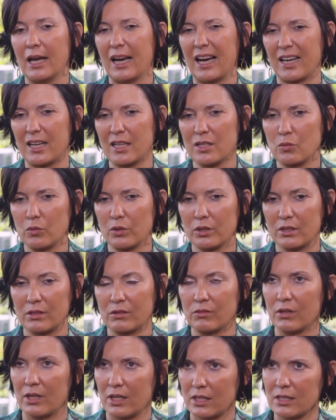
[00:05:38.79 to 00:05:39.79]
And it's what
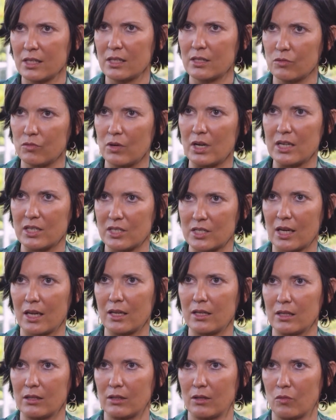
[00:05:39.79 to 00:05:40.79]
is really
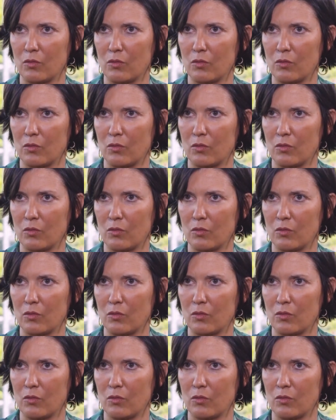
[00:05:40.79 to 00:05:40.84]
changing